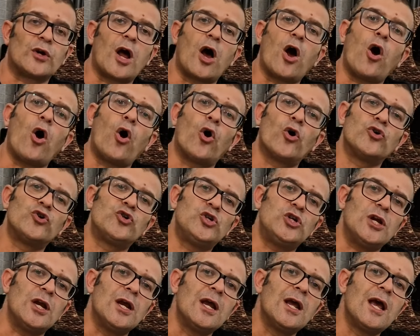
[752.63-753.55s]
that we
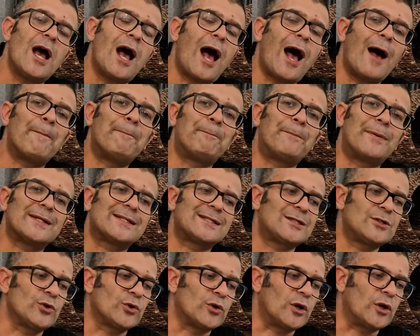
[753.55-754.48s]
know well even
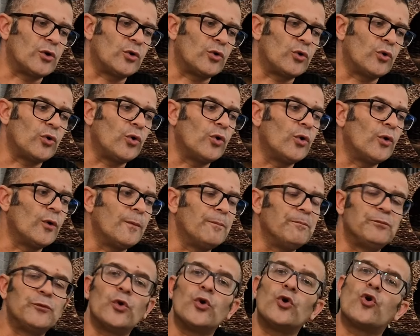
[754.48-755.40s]
today, still
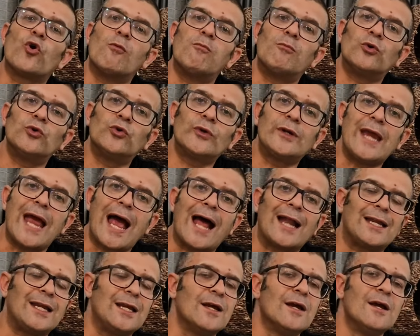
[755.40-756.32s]
passionate us
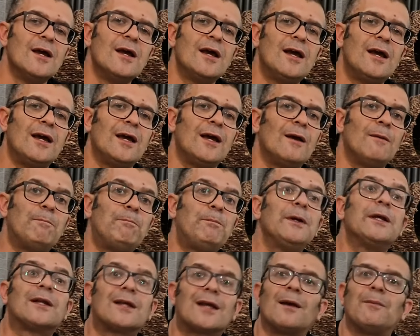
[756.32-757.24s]
Commodorians to
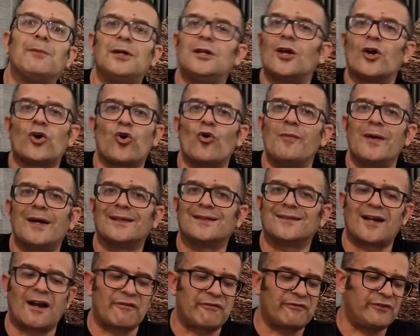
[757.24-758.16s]
understand how it
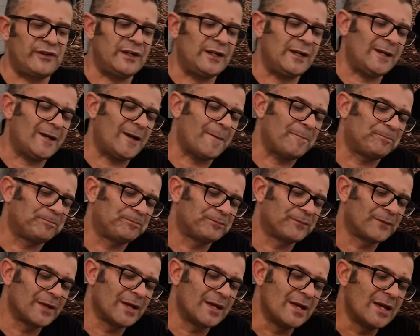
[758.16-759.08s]
will end.
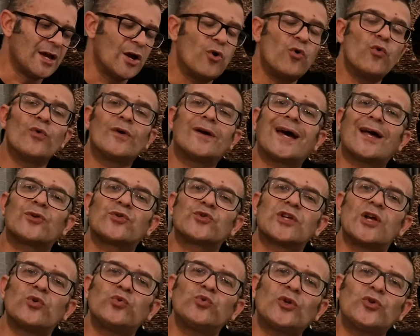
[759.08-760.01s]

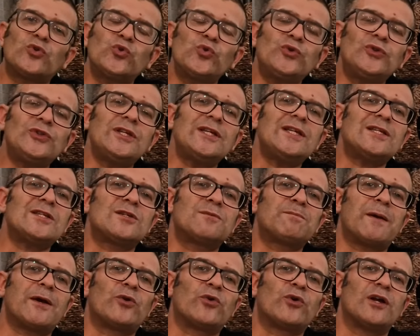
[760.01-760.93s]
Dear greetings to
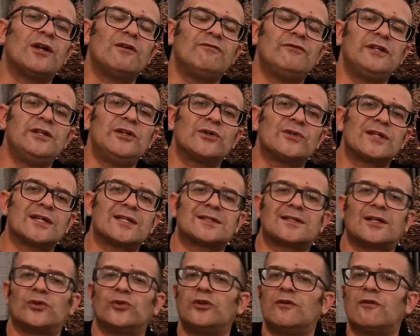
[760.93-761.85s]
all. I hope you
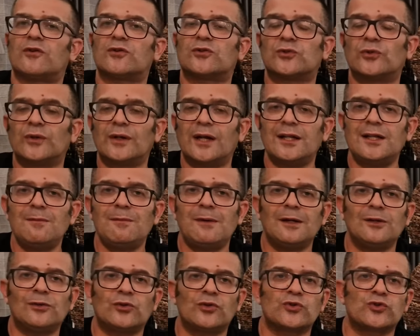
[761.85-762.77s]
enjoyed the video and
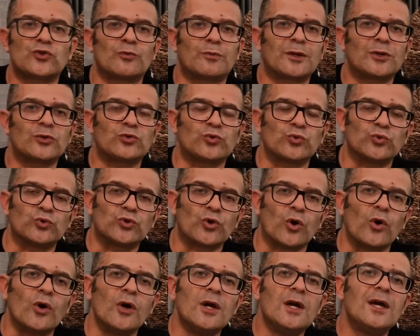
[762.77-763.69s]
especially
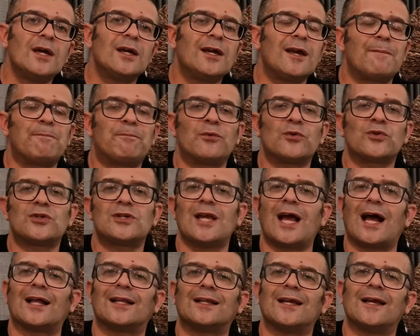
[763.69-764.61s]
appreciate Commodore
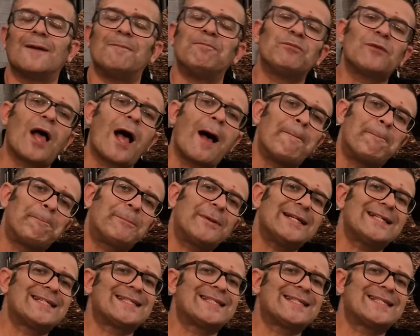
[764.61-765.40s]
Magna channel.